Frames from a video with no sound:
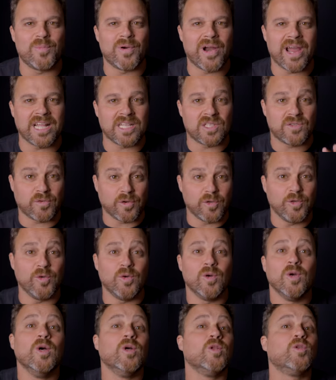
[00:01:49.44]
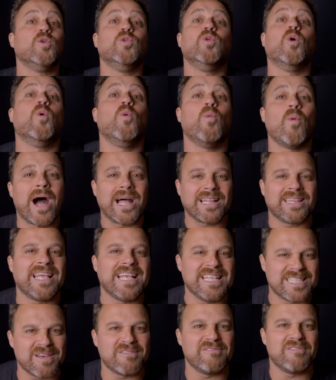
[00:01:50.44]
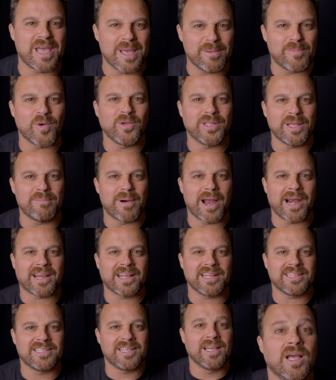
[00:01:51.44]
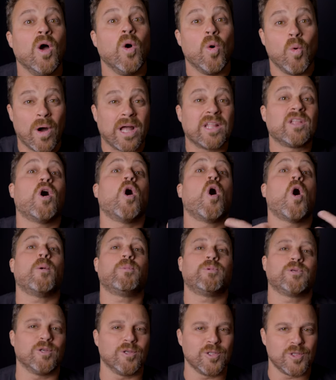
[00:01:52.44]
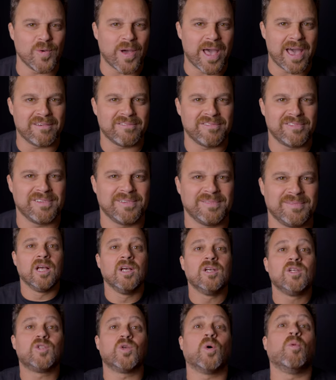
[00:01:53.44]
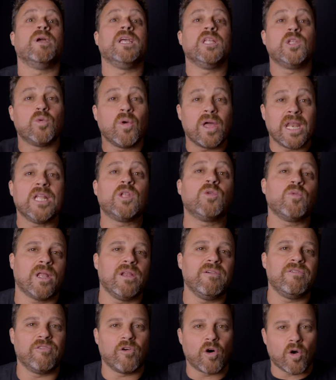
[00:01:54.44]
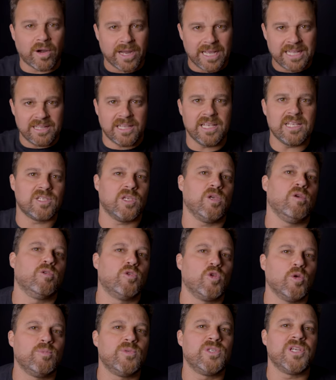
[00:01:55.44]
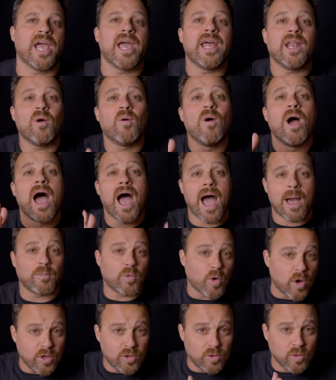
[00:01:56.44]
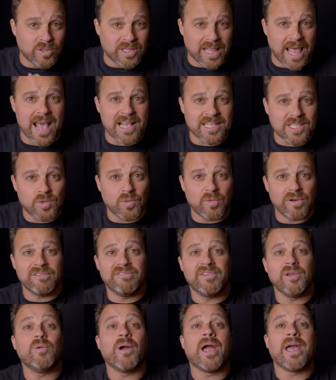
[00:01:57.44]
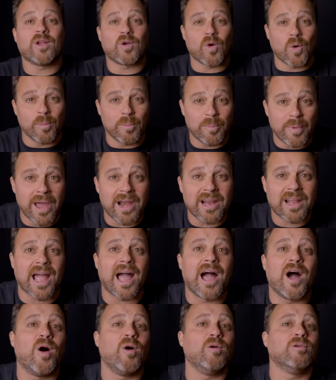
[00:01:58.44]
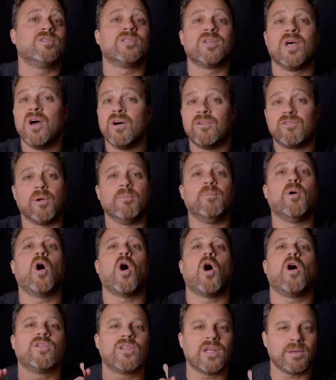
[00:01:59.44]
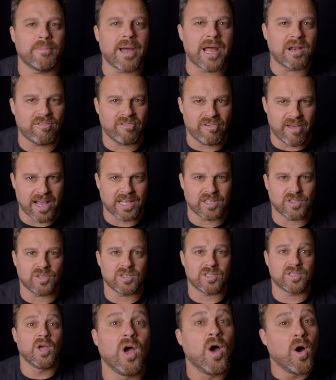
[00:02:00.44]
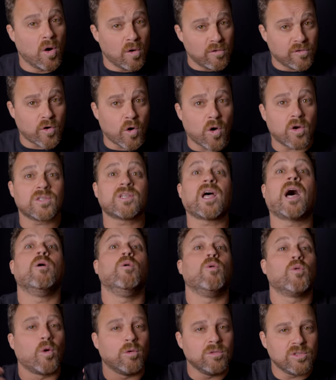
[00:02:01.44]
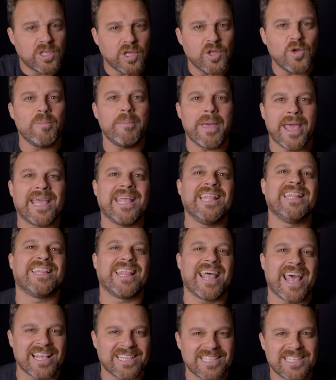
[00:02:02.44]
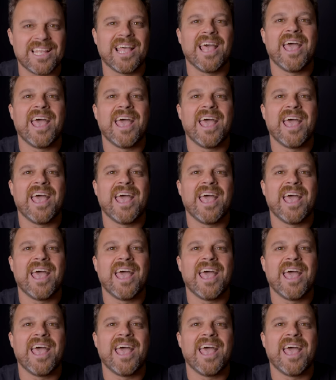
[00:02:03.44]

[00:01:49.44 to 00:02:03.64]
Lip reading: brands for you to know what is available in the market, what options you have. So in 2024, in this YouTube channel, I'm going to test, review and compare cajons from other manufacturers. Of course, I will continue making tests